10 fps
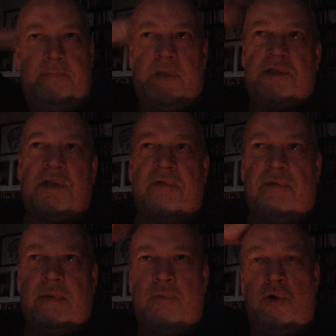Stuff
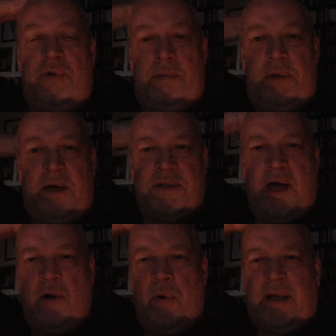from the movie, because I
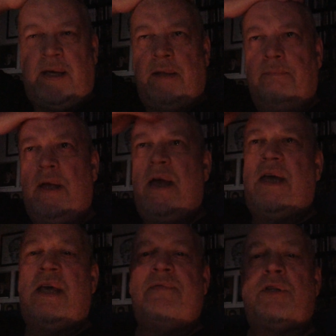don't want to get,
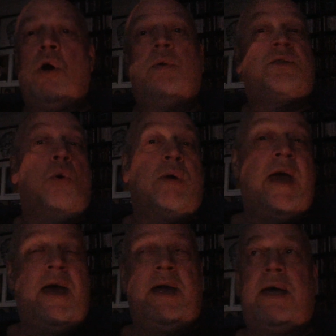even though it's
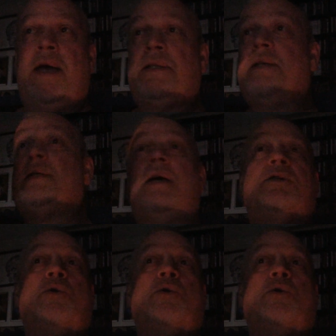okay, and they say it's